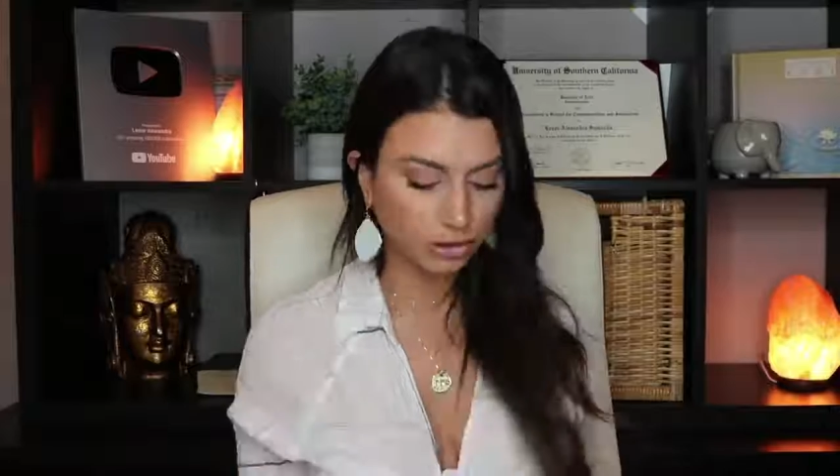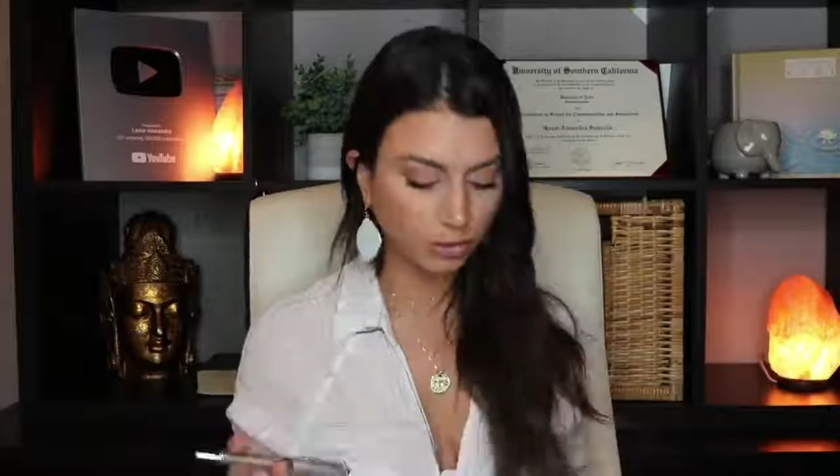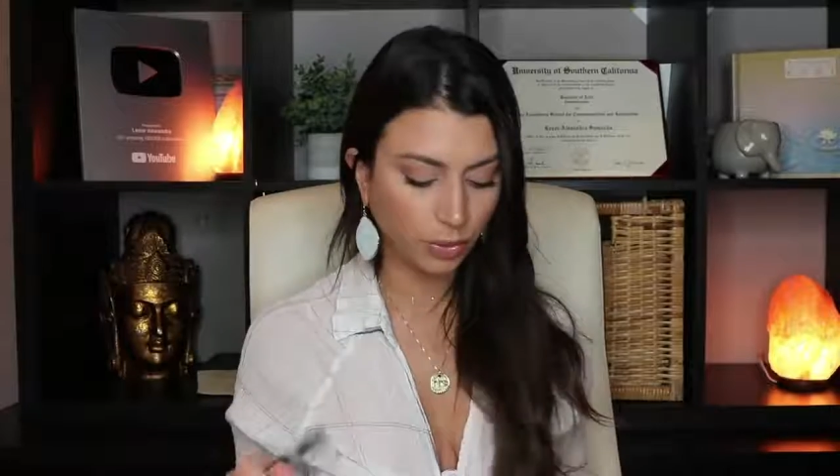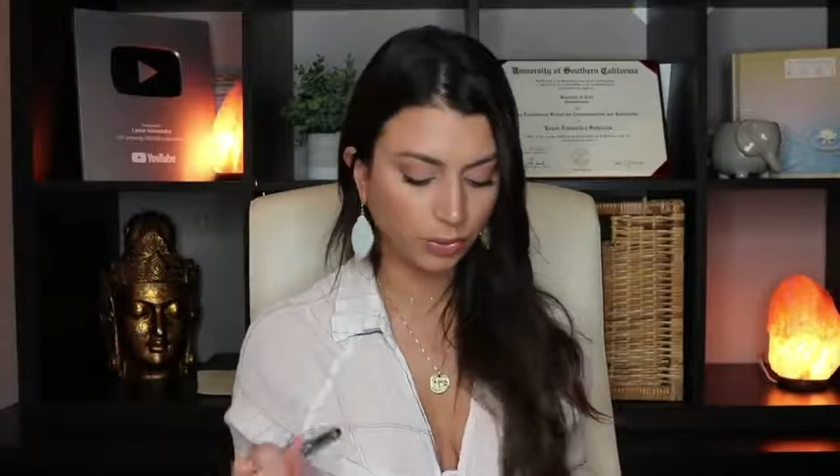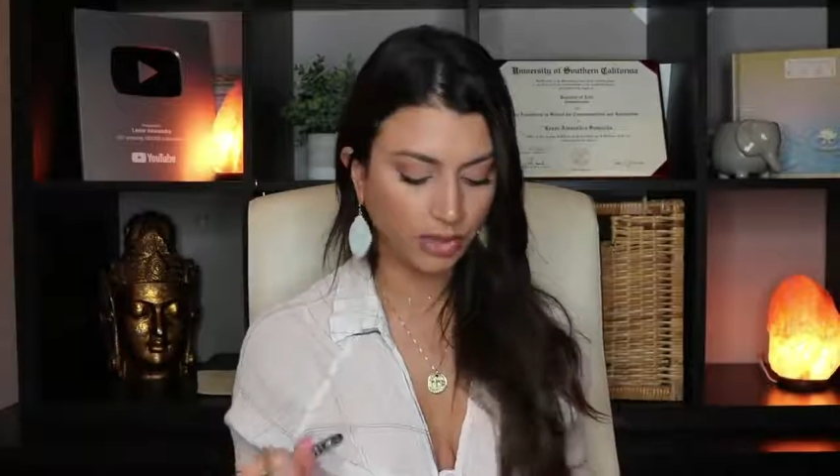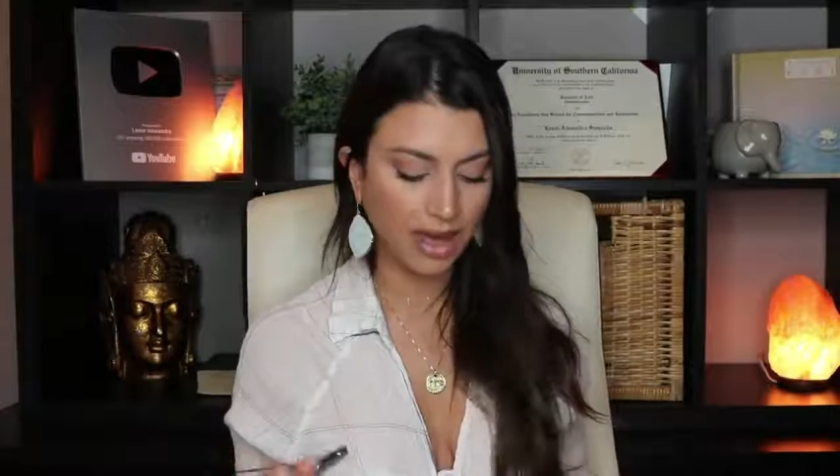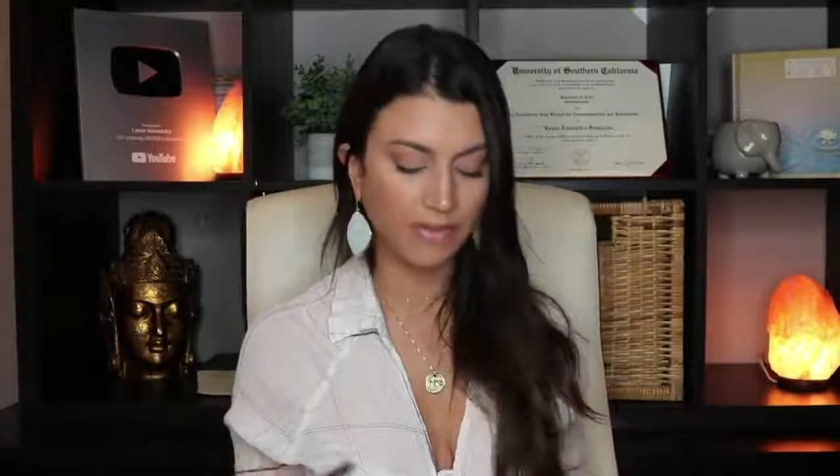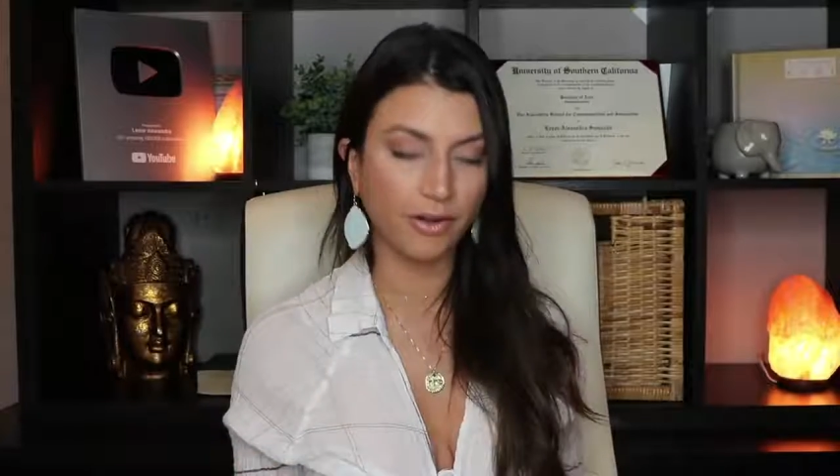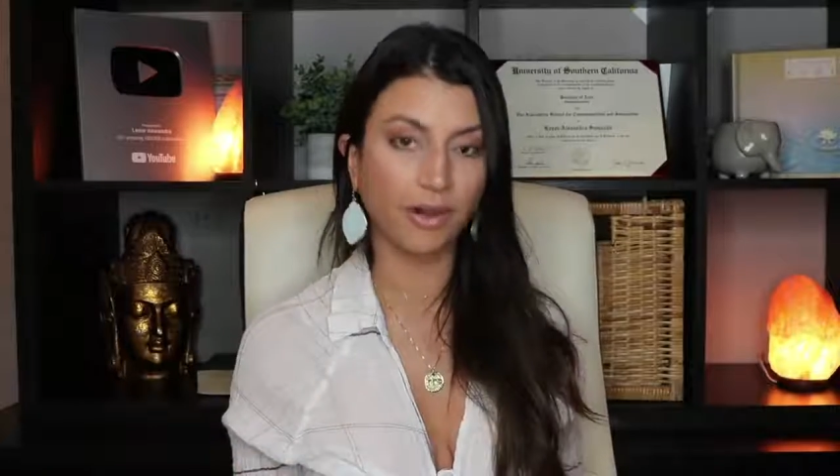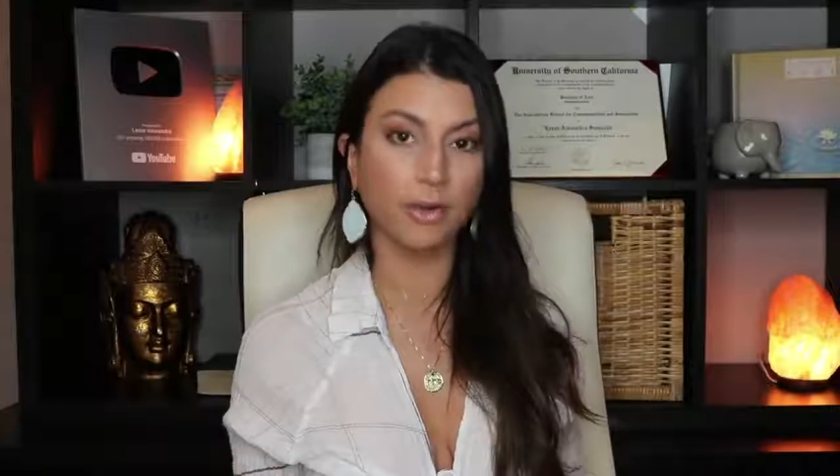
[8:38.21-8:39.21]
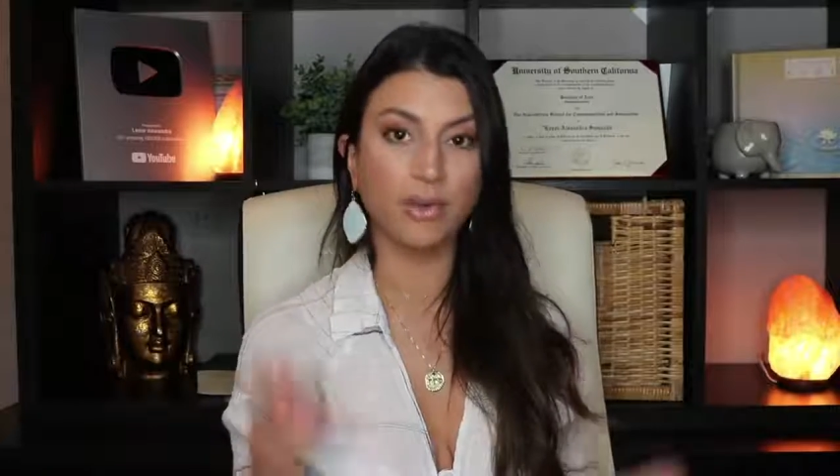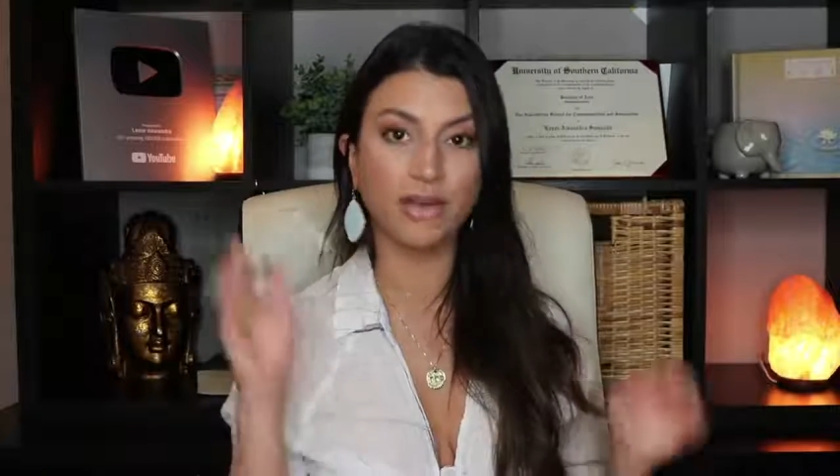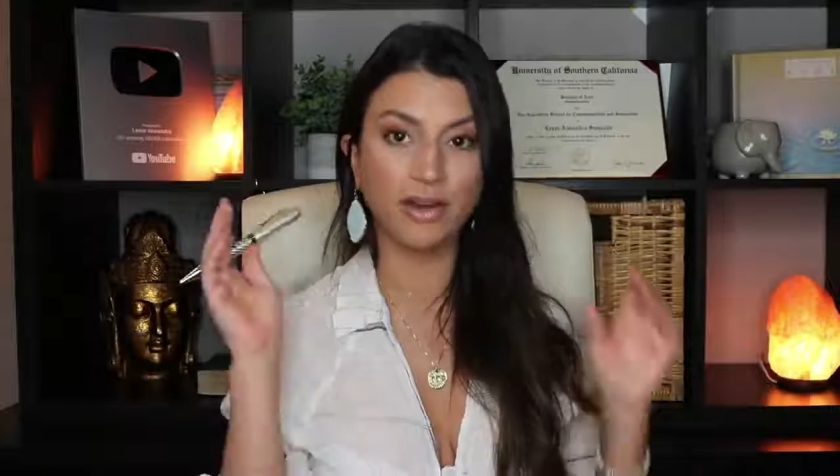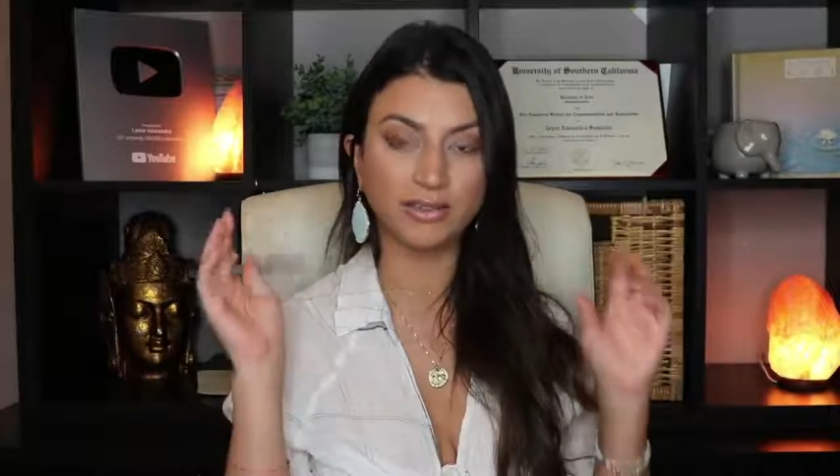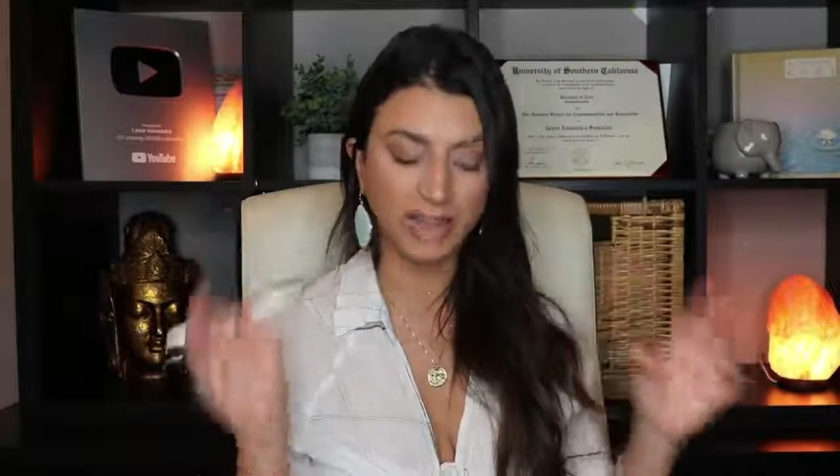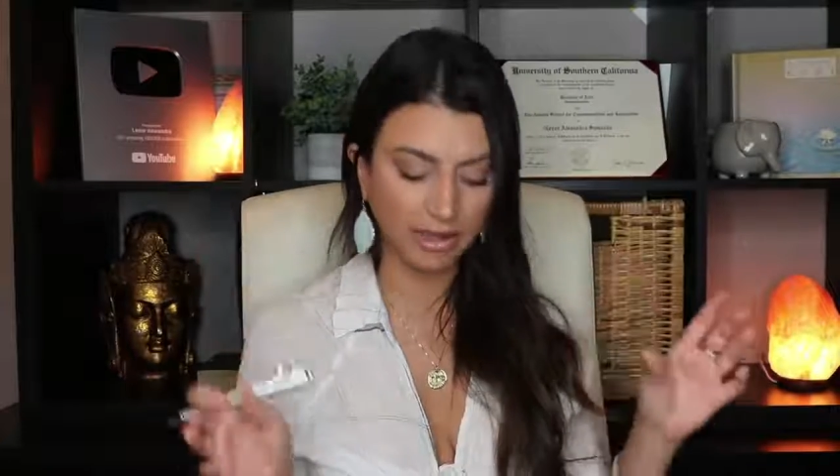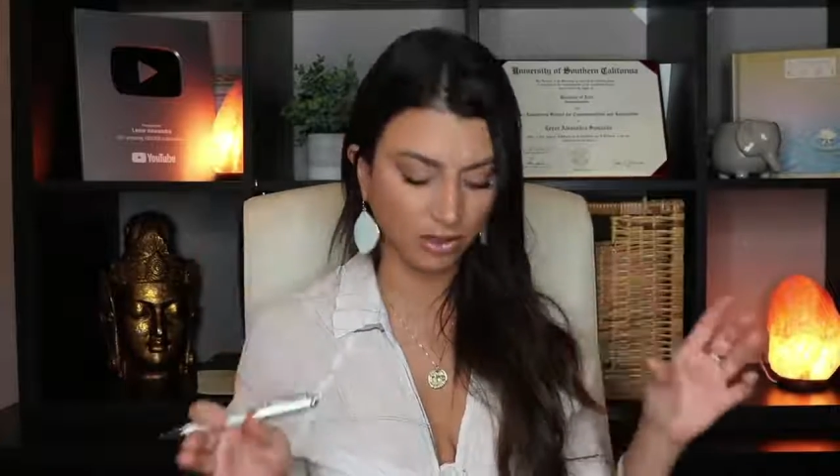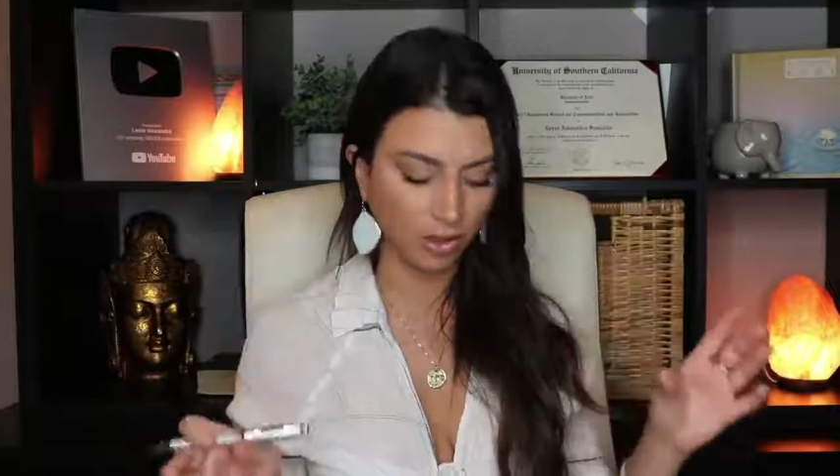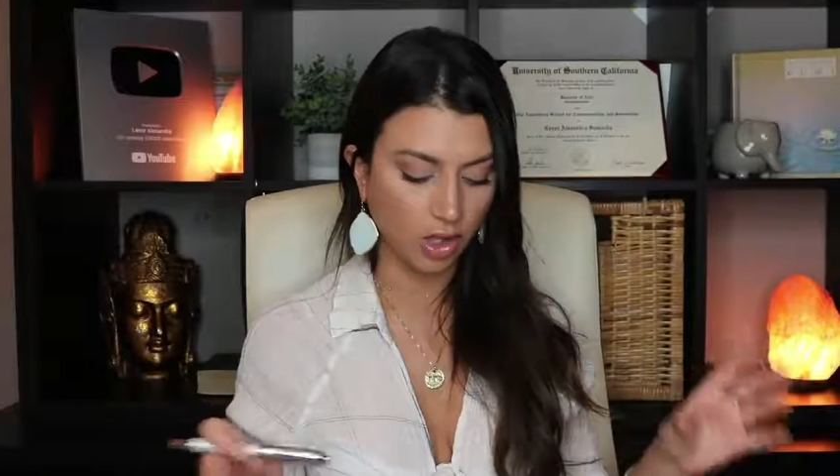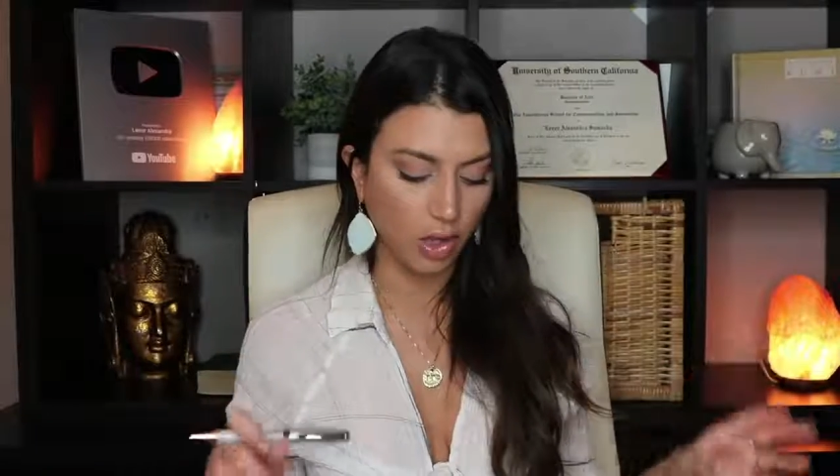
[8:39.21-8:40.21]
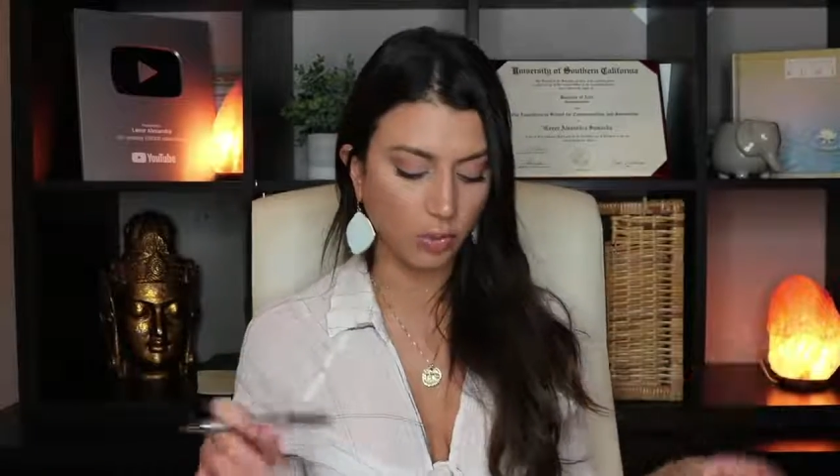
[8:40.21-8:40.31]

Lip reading: So what do we have already? We have our title.